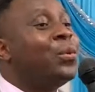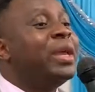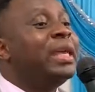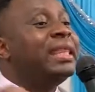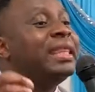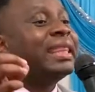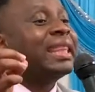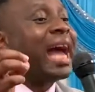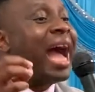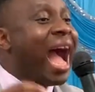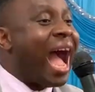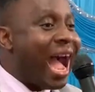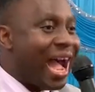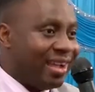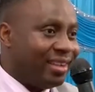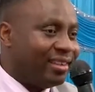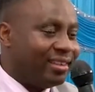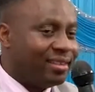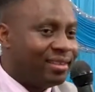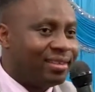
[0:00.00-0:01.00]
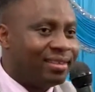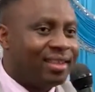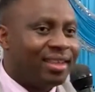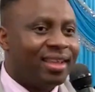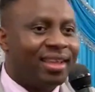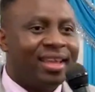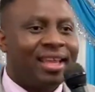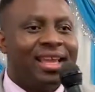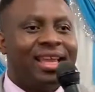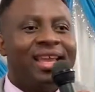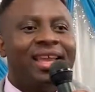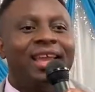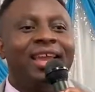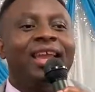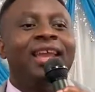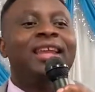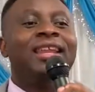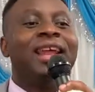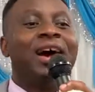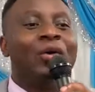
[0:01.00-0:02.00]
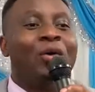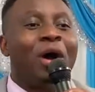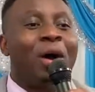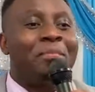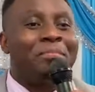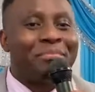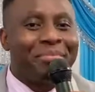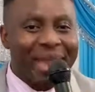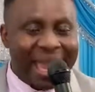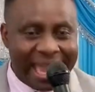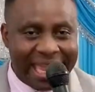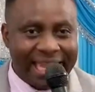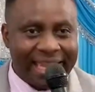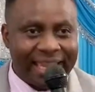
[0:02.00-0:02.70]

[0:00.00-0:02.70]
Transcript: with us in our pain.